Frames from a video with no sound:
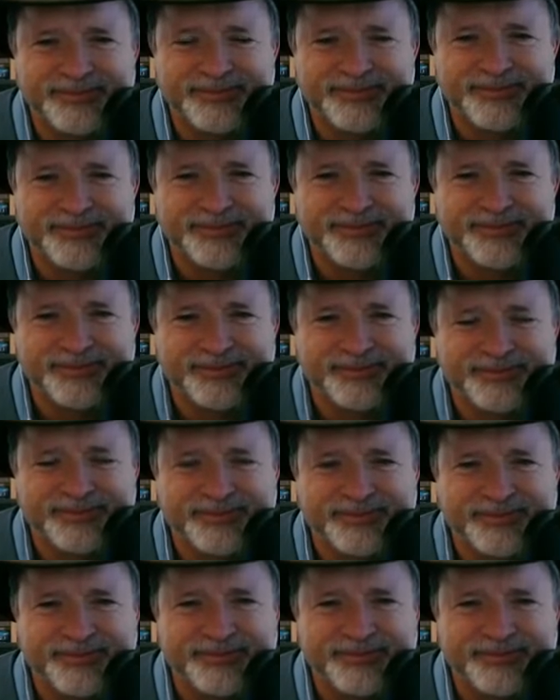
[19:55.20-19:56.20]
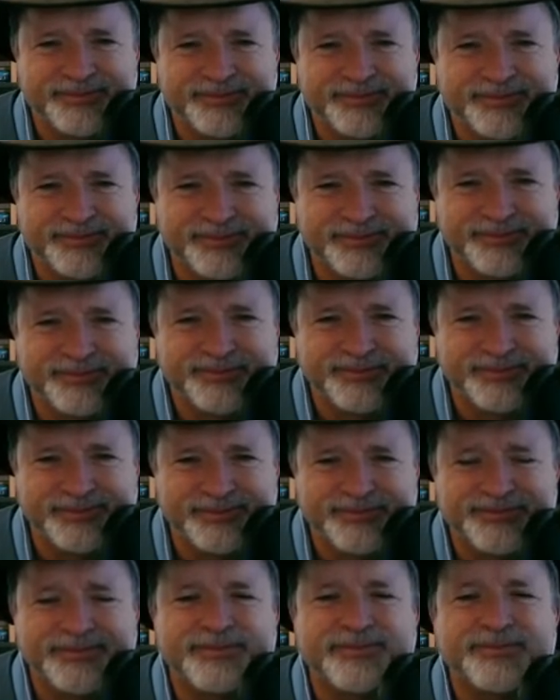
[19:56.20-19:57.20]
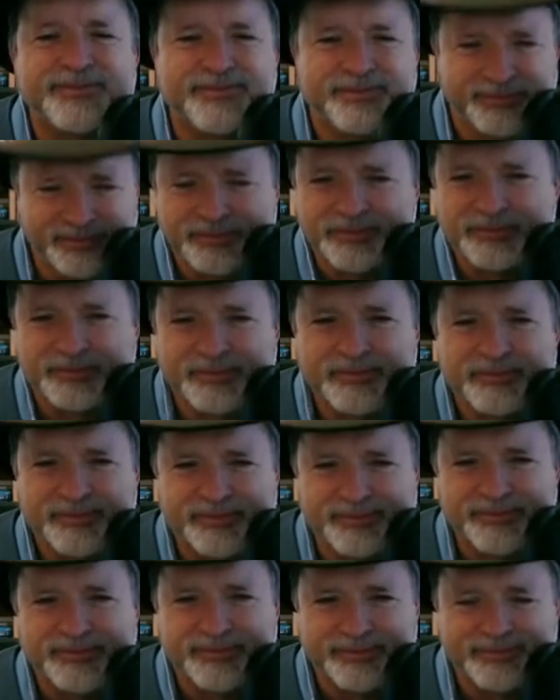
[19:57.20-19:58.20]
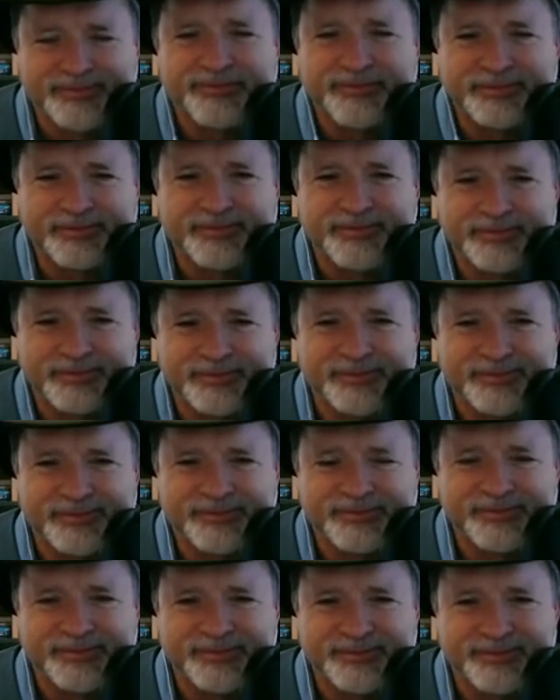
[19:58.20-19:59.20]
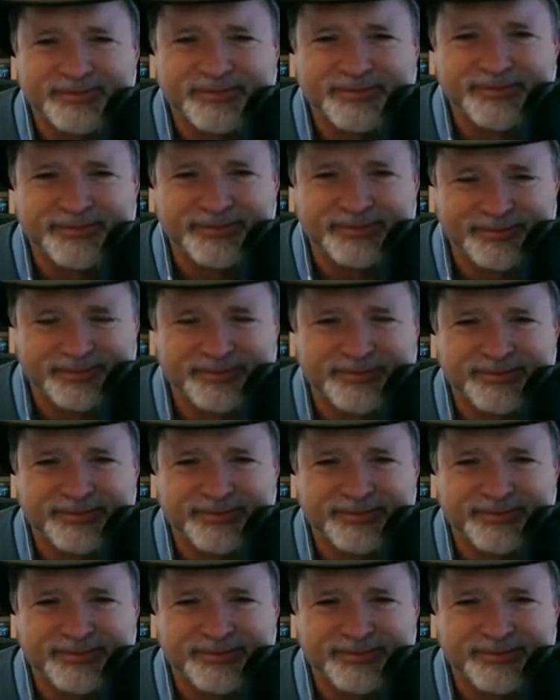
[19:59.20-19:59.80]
[no speech]